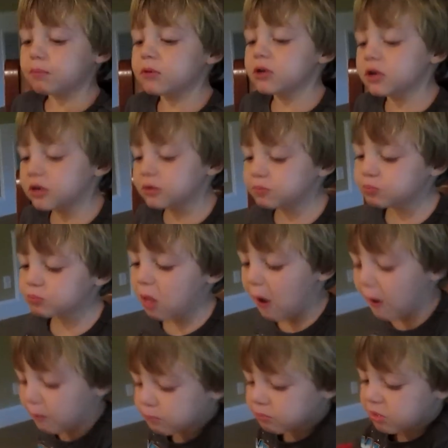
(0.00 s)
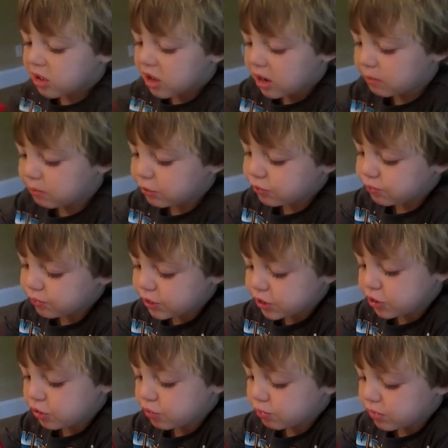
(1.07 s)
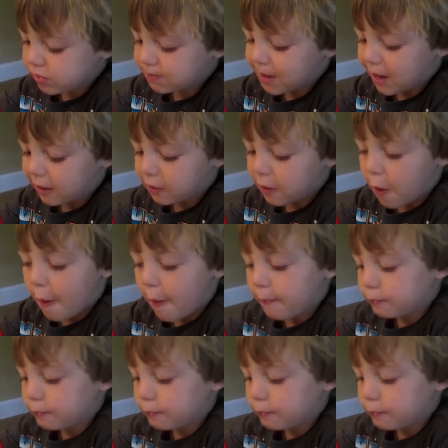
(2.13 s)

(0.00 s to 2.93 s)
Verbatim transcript: um um Team Umizoomi back on.